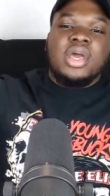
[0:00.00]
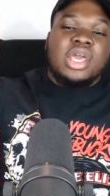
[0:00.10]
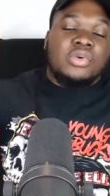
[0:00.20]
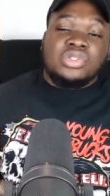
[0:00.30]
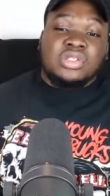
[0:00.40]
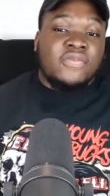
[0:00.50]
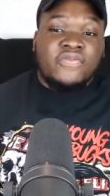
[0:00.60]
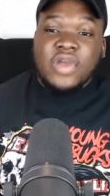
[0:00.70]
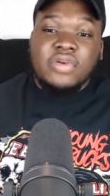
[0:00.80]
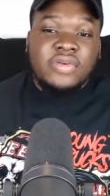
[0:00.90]
It was just a
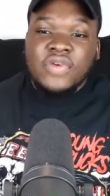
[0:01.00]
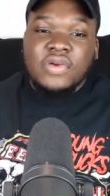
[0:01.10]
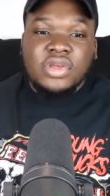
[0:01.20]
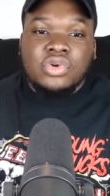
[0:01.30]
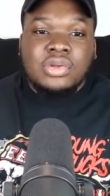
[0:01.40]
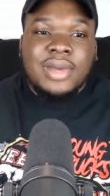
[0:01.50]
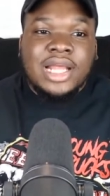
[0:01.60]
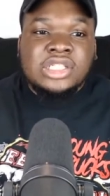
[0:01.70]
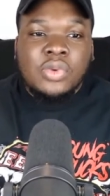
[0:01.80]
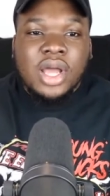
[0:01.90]
very, very good
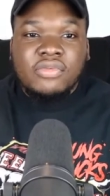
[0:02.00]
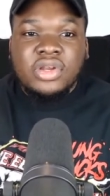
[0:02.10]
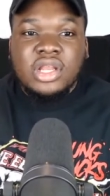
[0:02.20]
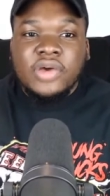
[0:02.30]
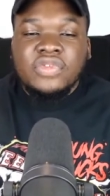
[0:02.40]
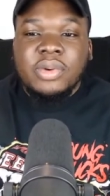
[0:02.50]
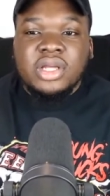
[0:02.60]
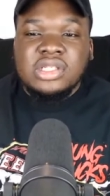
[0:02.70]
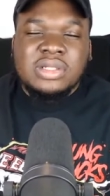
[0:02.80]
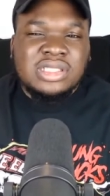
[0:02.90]
match. What I really loved about
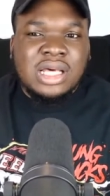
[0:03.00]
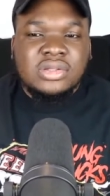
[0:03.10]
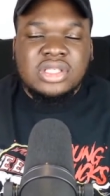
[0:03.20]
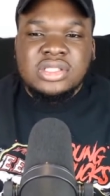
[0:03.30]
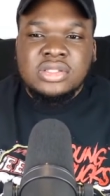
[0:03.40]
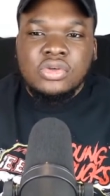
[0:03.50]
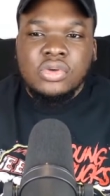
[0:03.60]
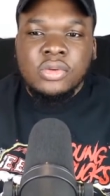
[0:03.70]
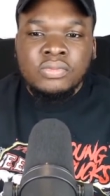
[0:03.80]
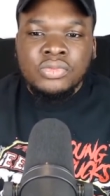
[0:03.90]
this match is how these two
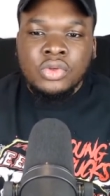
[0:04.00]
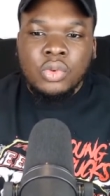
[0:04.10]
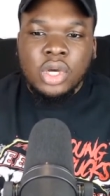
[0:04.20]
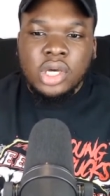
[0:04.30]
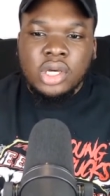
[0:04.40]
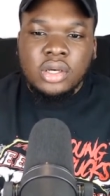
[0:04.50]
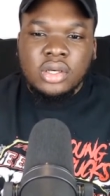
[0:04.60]
were...